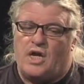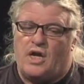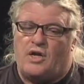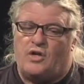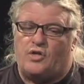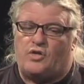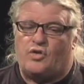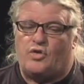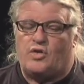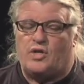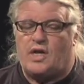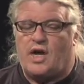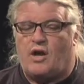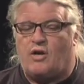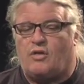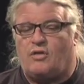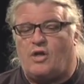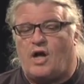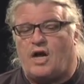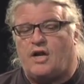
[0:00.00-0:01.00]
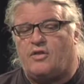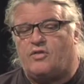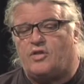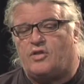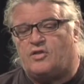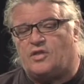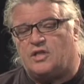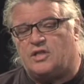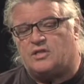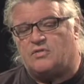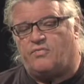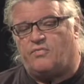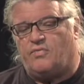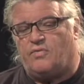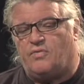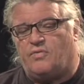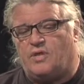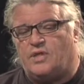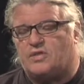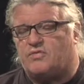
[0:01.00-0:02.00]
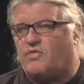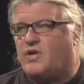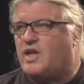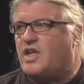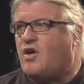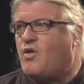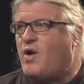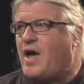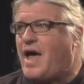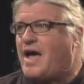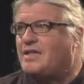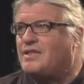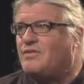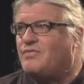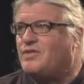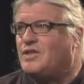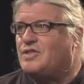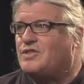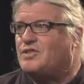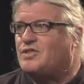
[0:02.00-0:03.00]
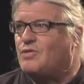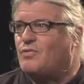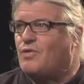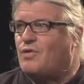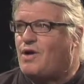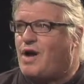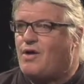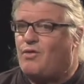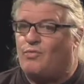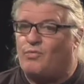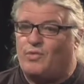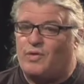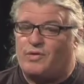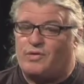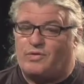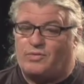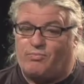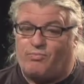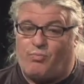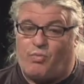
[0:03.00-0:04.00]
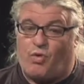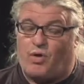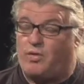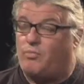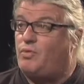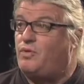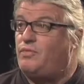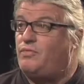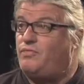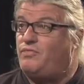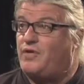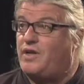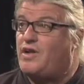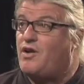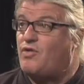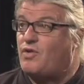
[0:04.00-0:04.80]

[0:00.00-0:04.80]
And it turned out a lot of these video activists that were out with portable video